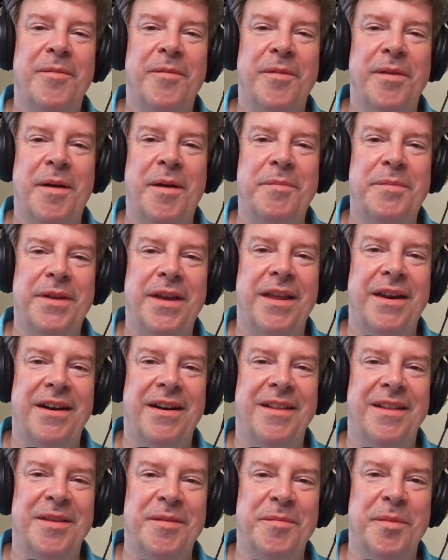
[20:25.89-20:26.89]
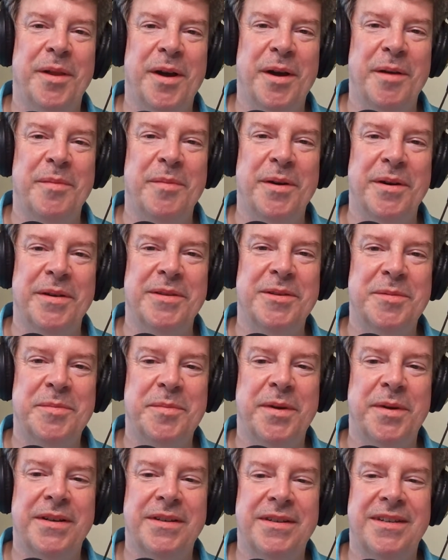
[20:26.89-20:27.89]
update it in the blog post.
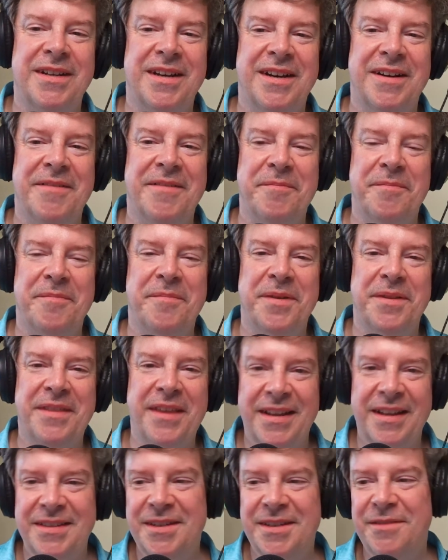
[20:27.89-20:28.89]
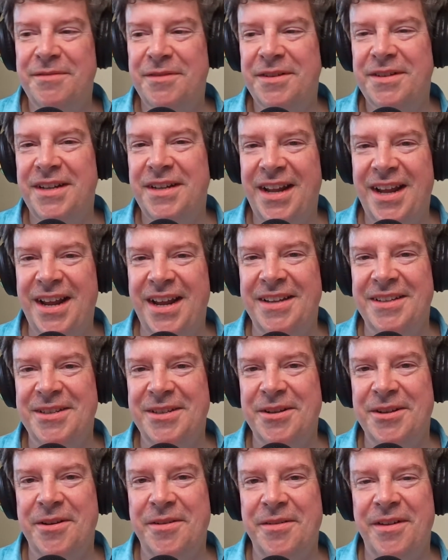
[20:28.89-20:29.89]
But that's it for today.
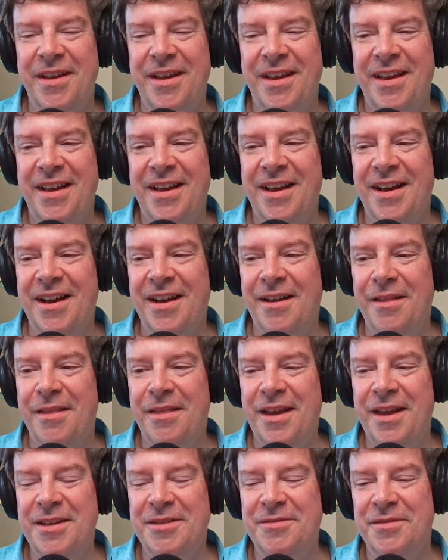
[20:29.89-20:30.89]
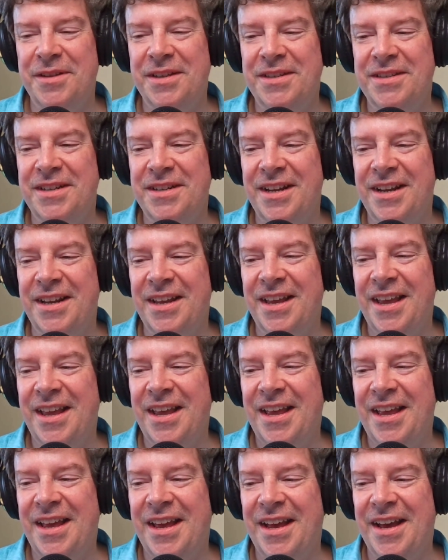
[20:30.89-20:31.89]
So thanks for listening.
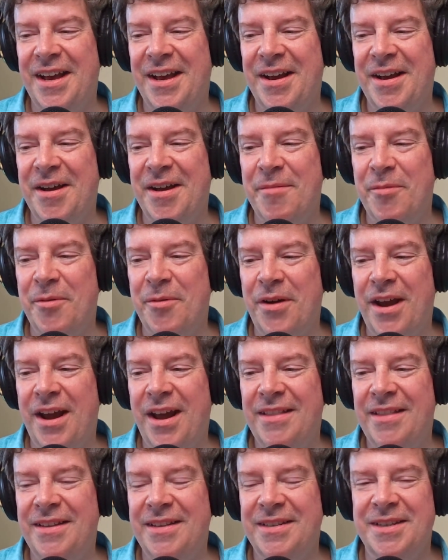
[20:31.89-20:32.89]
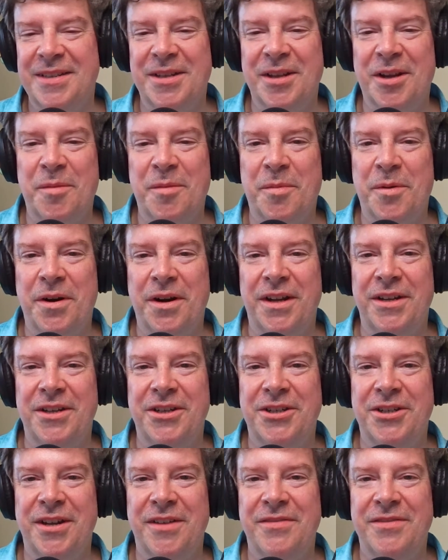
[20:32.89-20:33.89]
I'm Grad. This is the Copernican
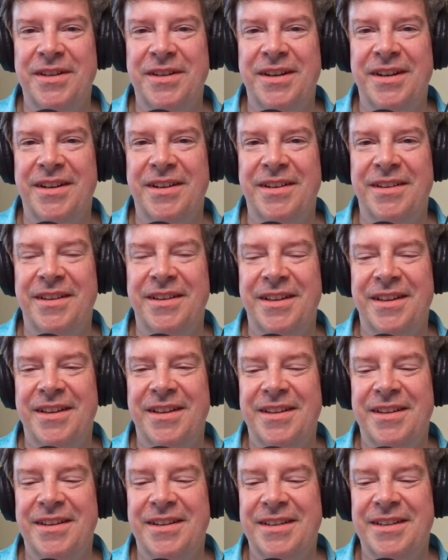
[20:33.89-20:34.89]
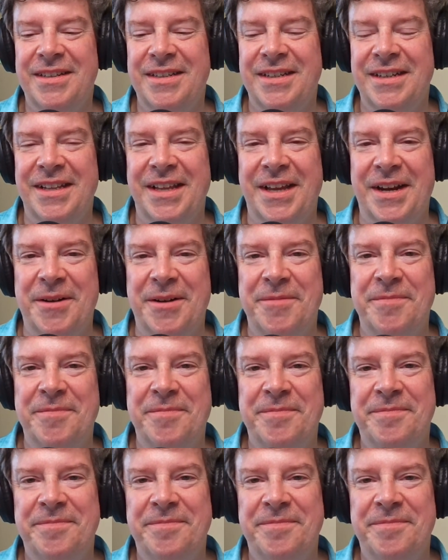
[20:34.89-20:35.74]
Shift, and I'll see you later.